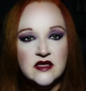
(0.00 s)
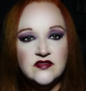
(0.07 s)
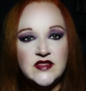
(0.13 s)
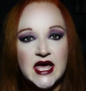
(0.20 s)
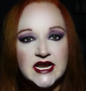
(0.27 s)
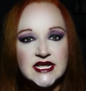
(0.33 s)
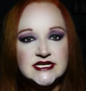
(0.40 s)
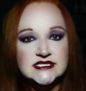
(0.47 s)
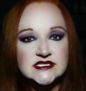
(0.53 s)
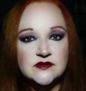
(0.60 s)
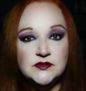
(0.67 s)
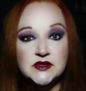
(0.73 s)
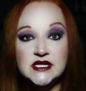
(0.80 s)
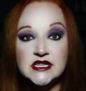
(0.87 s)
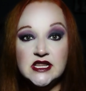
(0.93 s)
that he
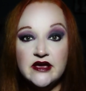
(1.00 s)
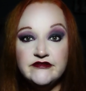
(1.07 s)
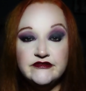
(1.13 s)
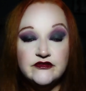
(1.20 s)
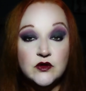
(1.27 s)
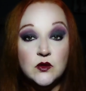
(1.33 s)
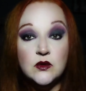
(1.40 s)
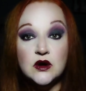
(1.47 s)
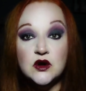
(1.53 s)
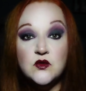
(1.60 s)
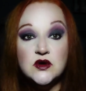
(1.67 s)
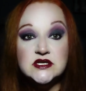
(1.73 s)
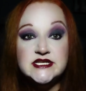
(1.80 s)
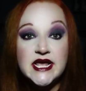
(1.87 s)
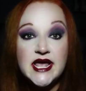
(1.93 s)
simply left for work
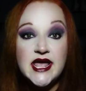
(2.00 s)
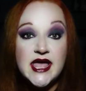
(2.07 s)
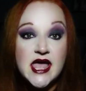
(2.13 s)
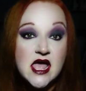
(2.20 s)
one day